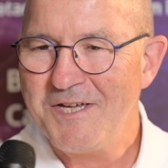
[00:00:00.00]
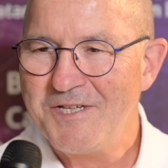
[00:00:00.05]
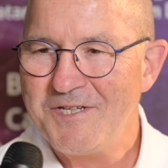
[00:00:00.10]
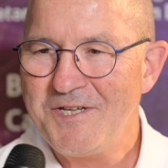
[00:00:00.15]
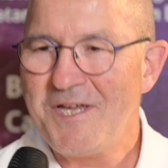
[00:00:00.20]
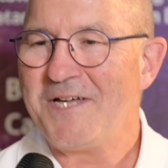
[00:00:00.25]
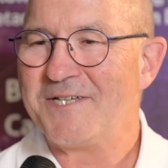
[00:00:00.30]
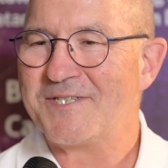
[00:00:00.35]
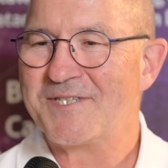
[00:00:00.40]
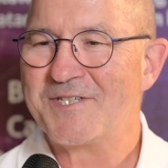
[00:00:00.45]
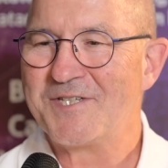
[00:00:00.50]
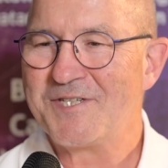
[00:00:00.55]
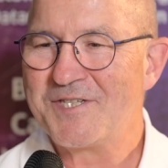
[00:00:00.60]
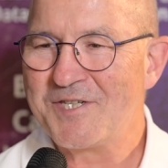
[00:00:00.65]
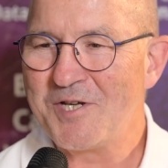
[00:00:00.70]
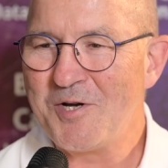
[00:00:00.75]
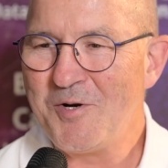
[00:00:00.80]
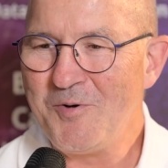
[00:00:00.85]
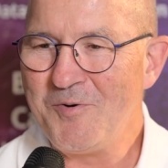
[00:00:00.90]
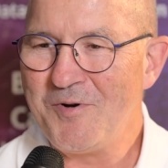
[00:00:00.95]
Yes,
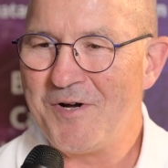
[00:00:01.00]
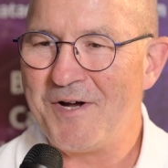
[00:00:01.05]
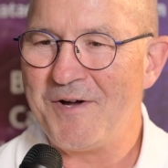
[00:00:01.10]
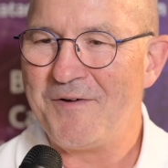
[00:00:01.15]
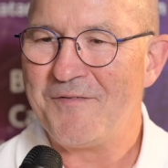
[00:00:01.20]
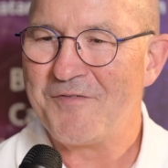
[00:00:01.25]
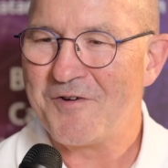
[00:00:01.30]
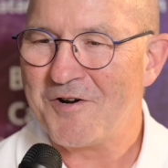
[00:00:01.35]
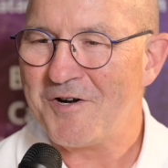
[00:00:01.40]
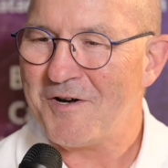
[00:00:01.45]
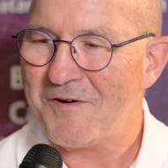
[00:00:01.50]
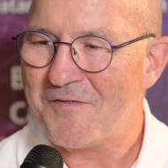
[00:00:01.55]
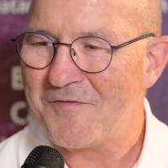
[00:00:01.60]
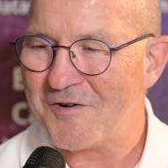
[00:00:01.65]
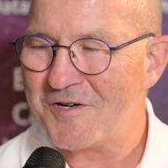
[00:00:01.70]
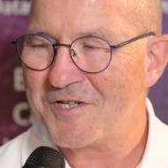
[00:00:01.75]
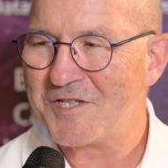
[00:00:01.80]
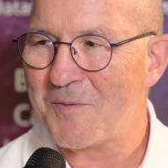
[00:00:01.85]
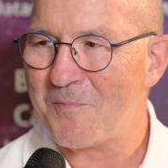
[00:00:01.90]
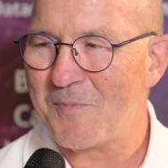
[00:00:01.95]
so Werner,
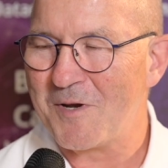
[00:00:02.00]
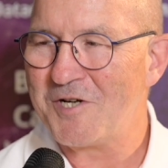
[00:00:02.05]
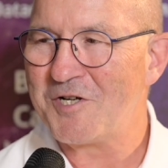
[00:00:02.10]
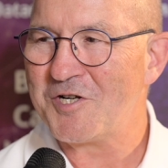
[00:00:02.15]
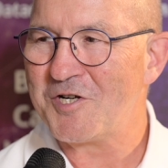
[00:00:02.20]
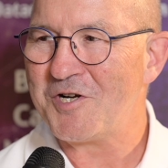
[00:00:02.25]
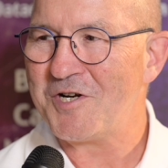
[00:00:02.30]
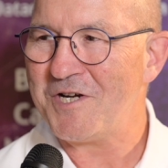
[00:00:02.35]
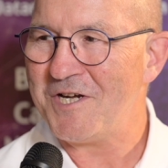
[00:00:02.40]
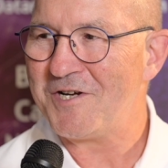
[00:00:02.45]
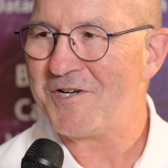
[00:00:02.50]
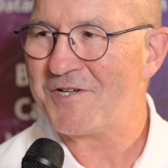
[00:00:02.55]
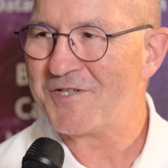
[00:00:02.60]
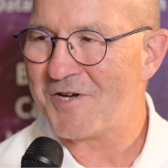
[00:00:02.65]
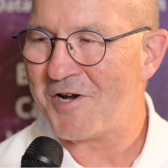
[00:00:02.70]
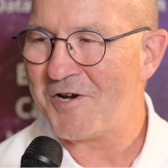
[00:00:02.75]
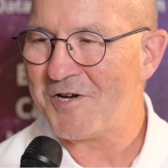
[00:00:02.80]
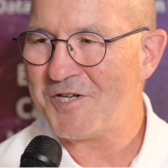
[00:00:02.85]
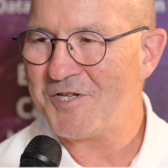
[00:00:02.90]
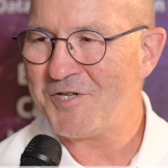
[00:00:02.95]
first a pleasure here
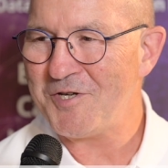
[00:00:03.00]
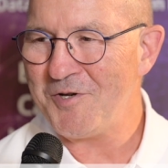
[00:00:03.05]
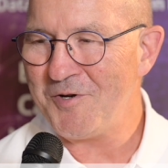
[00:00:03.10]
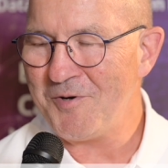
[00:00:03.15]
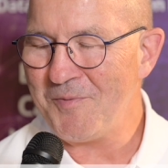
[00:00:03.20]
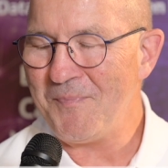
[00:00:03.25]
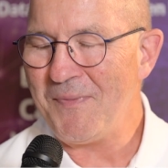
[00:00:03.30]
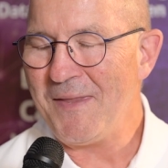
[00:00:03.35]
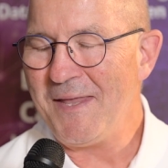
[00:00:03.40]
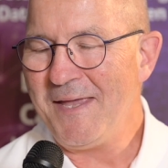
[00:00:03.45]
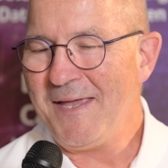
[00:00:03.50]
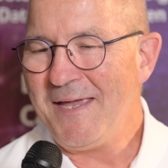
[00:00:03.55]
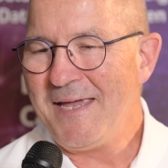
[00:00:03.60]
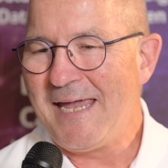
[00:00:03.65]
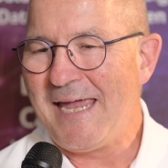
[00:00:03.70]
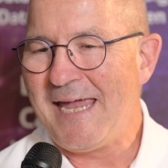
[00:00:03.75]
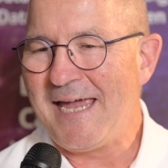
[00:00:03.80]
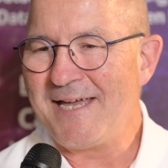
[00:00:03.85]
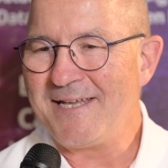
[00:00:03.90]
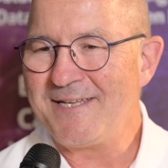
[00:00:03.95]
talking to you,
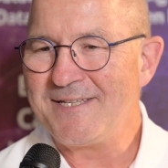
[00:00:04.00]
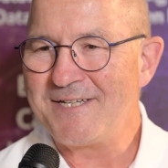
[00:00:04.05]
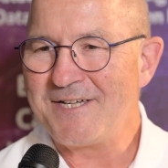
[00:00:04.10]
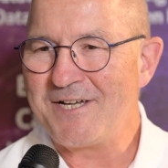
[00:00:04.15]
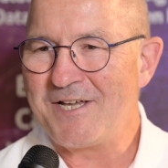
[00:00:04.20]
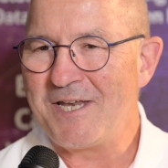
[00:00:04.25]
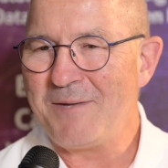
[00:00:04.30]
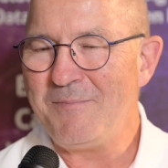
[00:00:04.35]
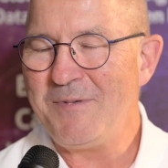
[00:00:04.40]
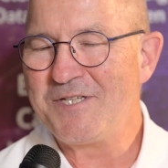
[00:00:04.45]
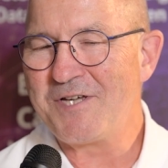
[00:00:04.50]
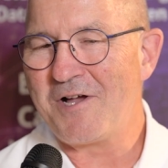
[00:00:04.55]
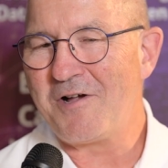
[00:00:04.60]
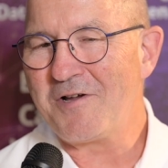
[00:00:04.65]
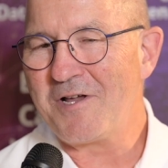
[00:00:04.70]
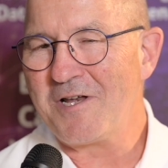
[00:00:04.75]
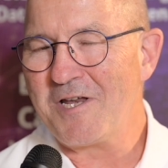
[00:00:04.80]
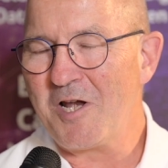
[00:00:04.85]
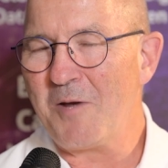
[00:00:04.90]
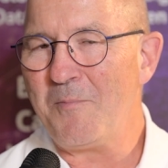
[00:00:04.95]
and let me
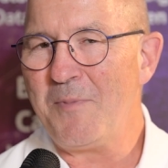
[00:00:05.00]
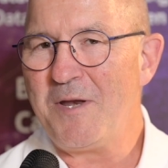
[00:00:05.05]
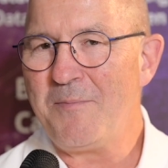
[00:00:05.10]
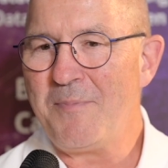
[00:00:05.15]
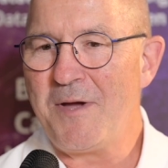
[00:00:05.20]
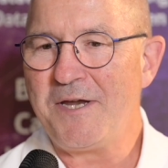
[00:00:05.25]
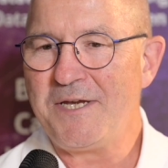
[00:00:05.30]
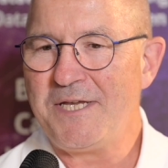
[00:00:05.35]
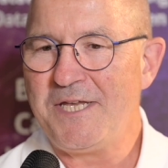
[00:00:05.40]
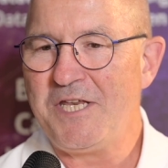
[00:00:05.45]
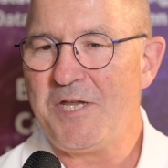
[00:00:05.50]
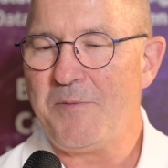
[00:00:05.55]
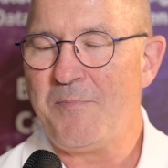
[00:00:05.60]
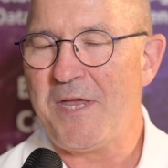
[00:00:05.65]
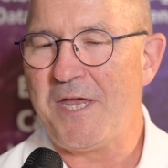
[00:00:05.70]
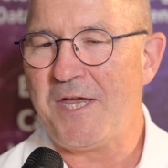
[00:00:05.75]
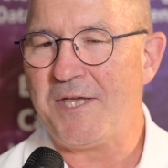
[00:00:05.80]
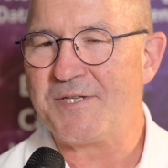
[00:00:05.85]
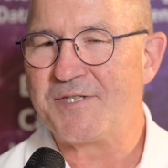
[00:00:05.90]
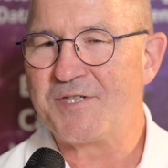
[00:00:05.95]
talk a little bit about
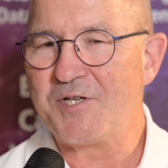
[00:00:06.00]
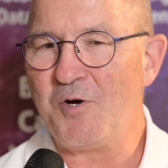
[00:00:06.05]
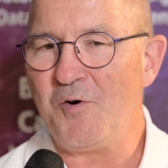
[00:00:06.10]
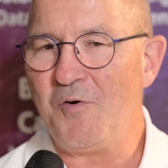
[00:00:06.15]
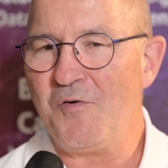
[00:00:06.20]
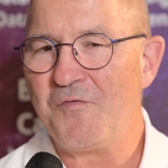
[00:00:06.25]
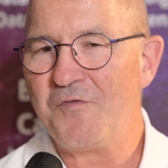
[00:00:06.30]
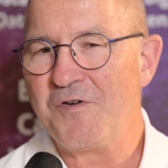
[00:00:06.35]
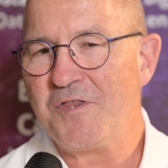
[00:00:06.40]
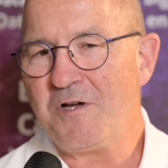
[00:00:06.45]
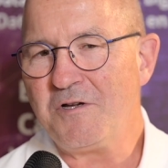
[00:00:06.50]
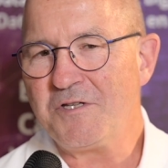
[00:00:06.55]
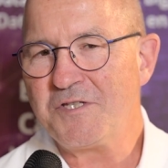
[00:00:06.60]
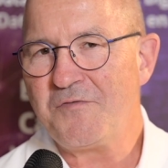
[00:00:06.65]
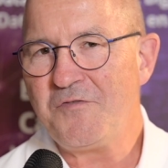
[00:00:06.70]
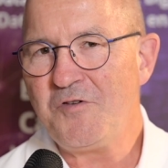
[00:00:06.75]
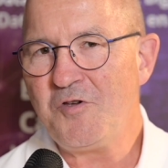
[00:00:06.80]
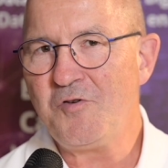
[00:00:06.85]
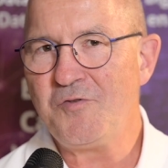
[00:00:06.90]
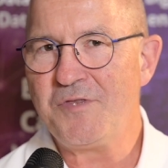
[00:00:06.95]
EDB. So for those
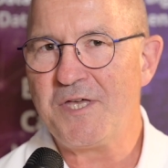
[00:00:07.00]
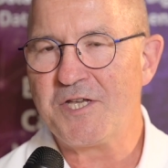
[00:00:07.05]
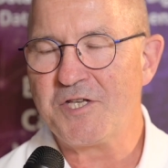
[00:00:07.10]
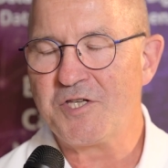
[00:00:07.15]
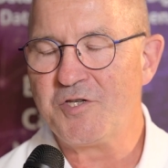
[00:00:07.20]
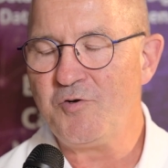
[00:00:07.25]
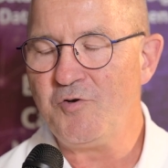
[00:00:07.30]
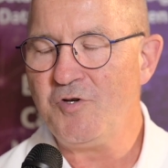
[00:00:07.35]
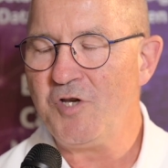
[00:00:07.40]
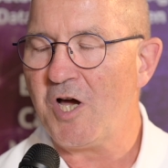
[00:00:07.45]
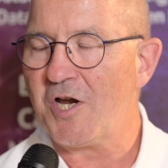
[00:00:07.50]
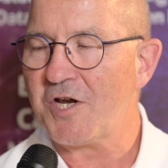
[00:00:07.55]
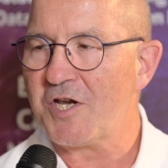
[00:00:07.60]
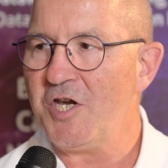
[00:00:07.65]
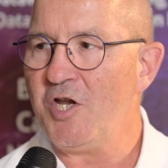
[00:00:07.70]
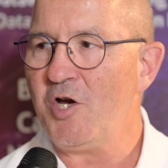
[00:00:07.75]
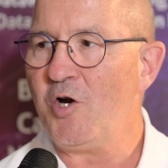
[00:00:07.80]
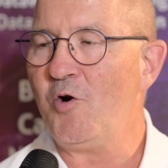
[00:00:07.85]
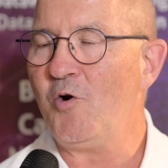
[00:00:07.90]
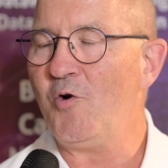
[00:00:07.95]
of you that do not
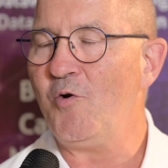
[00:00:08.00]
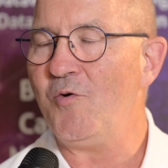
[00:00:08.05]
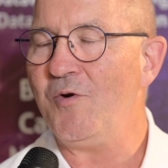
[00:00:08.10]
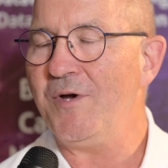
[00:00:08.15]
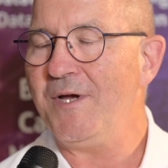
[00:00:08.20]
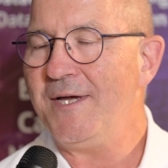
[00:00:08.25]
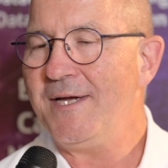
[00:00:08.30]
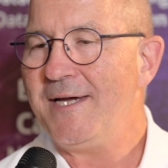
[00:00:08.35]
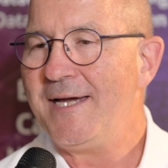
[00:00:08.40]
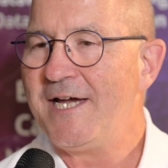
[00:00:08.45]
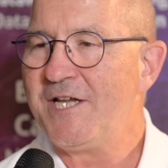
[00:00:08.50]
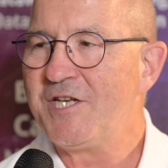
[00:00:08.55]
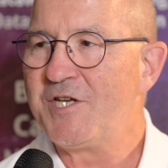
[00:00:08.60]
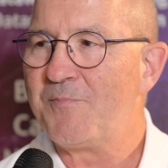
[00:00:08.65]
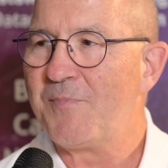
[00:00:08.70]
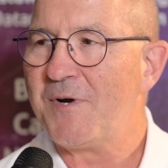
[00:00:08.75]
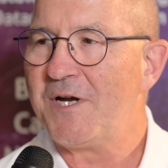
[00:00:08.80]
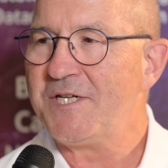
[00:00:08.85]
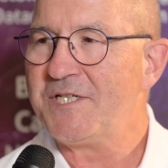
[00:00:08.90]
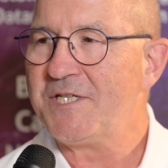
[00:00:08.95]
know
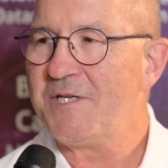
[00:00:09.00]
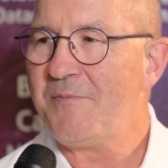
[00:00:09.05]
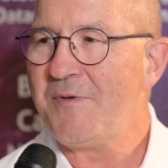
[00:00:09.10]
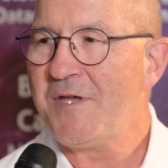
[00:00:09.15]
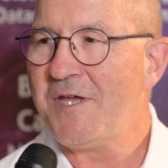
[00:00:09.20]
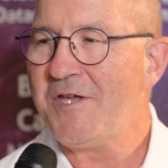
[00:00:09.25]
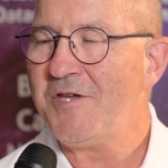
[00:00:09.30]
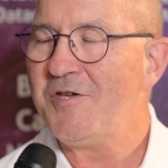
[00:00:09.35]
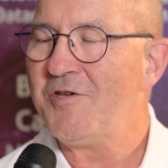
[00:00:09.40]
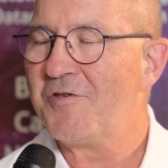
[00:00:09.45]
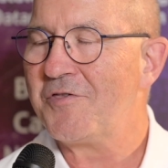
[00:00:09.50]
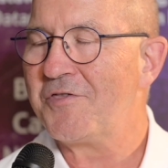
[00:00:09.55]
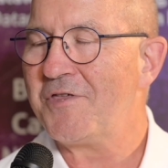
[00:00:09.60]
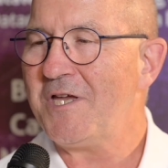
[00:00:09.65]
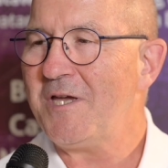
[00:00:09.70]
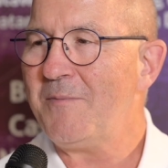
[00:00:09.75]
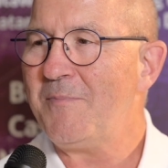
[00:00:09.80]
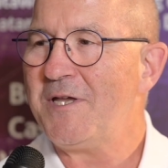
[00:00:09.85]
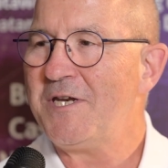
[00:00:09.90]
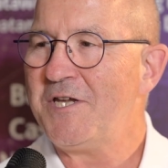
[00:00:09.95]
Enterprise DB, you
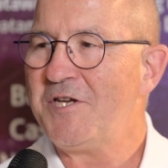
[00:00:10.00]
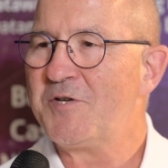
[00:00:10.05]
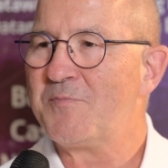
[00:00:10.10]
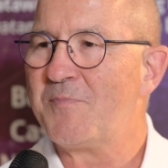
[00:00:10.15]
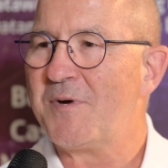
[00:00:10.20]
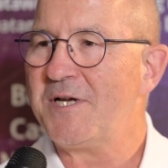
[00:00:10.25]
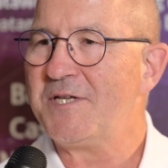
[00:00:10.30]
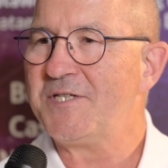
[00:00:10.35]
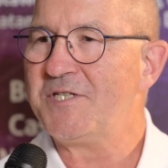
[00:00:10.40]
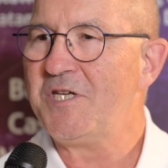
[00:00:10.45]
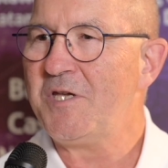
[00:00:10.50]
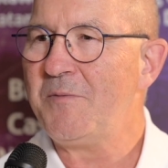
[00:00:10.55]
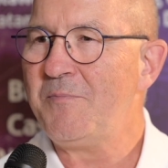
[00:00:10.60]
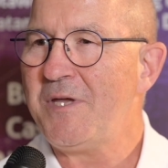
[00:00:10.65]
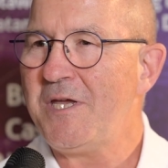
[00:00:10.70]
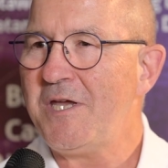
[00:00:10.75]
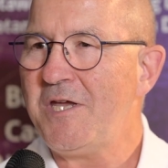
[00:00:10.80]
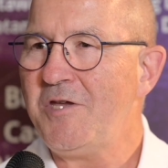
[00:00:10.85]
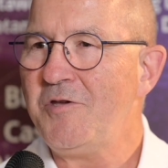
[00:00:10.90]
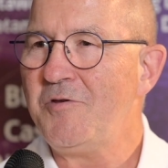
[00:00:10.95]
think about Enterprise
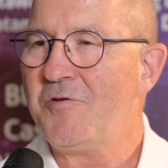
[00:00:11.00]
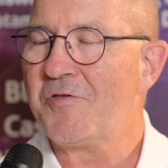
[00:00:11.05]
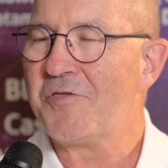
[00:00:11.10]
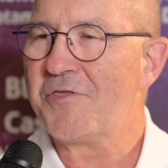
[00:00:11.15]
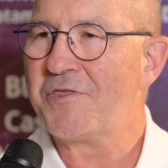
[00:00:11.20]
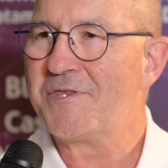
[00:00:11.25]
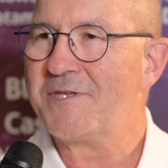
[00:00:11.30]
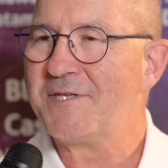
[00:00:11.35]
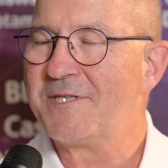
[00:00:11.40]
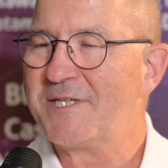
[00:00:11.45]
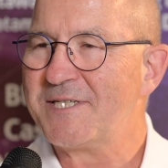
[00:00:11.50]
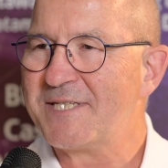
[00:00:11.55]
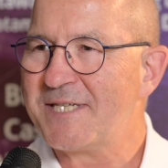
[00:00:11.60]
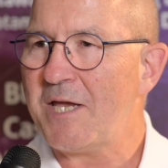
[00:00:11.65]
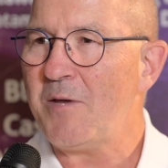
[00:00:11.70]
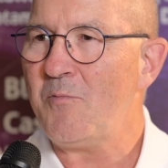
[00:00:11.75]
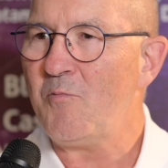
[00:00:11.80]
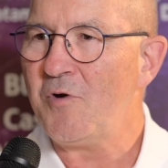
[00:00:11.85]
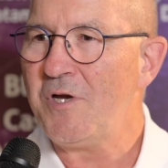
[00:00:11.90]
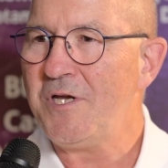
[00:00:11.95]
DB the
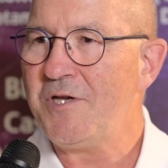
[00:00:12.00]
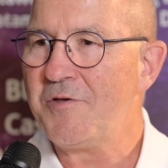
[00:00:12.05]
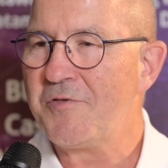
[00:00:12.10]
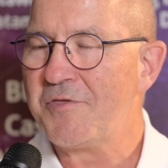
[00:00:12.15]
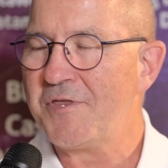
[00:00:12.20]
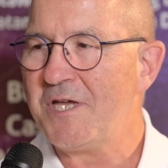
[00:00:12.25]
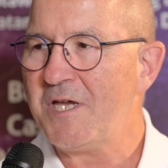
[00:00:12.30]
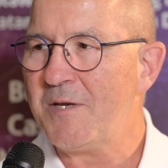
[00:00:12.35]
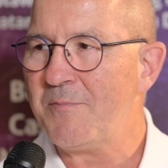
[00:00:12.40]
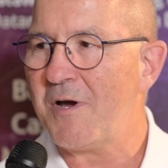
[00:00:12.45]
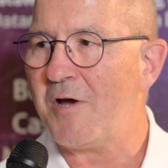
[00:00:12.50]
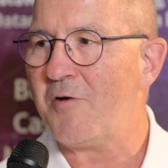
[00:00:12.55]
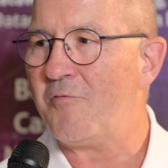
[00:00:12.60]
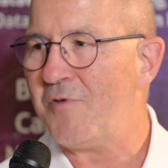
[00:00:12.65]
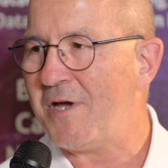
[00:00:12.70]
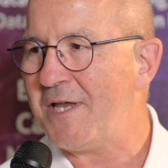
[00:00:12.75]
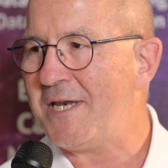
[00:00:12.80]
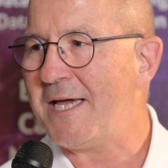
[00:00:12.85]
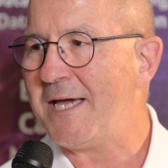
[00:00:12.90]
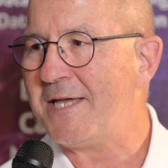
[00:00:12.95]
same way you think about
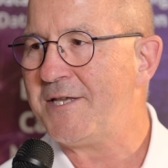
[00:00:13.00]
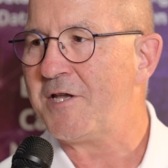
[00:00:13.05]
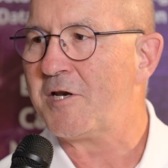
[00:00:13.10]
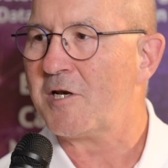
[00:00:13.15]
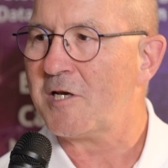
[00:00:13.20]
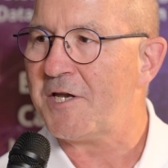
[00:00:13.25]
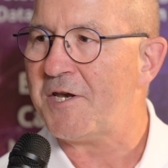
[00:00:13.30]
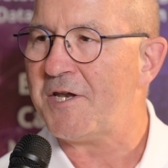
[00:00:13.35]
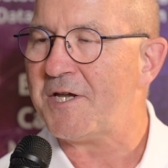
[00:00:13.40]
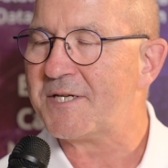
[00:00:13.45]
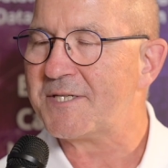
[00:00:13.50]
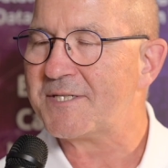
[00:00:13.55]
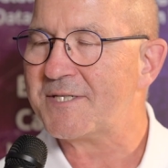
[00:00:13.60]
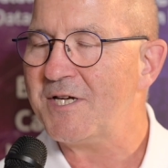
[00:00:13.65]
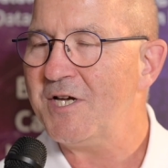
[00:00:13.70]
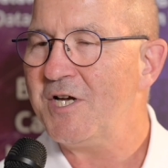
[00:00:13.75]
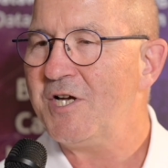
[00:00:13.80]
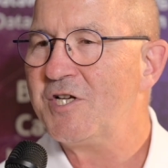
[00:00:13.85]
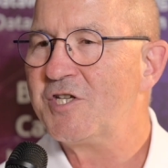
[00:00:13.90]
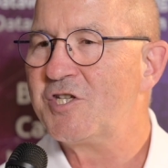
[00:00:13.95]
Red Hat and Linux.